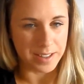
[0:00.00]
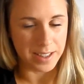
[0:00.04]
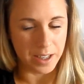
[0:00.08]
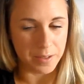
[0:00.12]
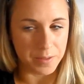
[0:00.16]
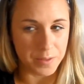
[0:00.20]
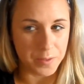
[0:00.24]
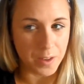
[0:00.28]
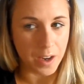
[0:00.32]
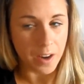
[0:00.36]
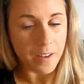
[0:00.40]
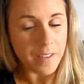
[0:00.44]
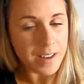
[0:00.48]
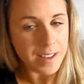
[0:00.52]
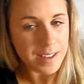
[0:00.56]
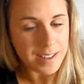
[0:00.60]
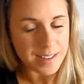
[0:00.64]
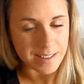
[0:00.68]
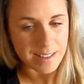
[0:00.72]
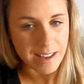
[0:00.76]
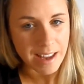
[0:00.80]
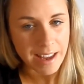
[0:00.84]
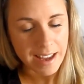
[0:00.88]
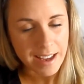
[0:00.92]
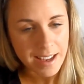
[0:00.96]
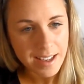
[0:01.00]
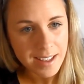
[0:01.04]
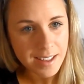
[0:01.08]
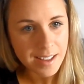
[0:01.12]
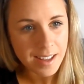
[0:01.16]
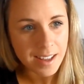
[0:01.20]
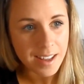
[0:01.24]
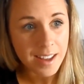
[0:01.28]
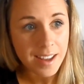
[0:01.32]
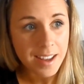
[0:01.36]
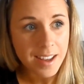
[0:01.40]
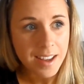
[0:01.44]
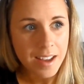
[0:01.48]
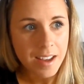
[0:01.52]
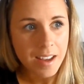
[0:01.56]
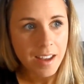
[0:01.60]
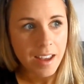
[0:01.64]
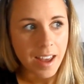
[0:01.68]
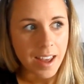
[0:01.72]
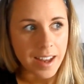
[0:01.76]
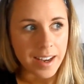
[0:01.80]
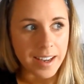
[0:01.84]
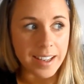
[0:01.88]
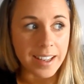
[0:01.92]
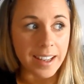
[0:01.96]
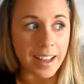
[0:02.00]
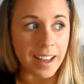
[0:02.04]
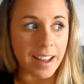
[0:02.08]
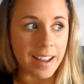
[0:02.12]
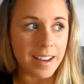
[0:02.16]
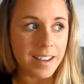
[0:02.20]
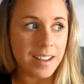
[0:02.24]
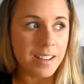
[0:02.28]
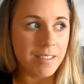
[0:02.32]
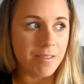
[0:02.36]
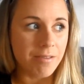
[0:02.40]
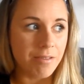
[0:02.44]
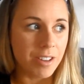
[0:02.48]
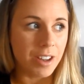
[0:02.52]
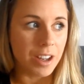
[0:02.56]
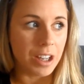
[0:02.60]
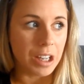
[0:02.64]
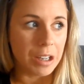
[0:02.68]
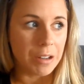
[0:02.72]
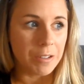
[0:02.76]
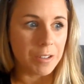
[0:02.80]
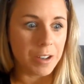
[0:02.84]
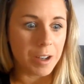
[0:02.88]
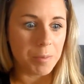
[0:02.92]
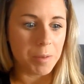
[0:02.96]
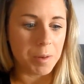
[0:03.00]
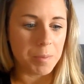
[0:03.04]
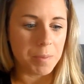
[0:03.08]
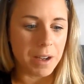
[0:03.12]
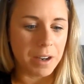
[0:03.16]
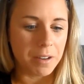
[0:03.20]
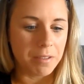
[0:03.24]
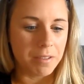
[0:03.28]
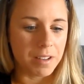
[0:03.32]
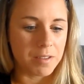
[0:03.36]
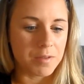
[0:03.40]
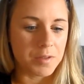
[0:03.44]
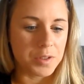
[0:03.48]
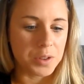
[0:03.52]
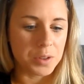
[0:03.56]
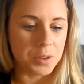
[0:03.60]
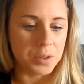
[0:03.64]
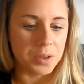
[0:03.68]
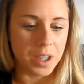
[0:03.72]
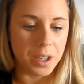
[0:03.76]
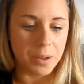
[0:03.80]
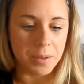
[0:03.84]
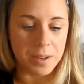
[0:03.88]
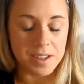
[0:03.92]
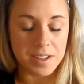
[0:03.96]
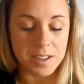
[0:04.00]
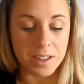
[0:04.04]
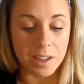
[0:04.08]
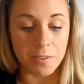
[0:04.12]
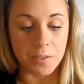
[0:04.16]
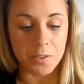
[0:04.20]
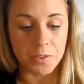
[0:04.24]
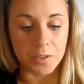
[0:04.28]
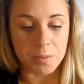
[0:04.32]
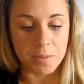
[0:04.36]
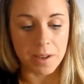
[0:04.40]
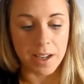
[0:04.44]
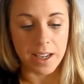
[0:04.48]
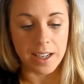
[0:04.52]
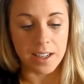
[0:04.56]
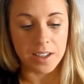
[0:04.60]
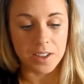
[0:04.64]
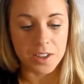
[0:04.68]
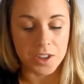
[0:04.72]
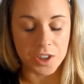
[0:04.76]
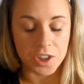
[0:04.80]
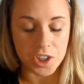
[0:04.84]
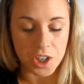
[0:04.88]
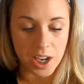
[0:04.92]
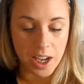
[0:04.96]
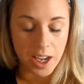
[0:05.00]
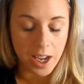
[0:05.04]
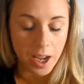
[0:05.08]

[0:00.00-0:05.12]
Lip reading: I was very sick. And again, if you know my background, you'll know I suffered from HG.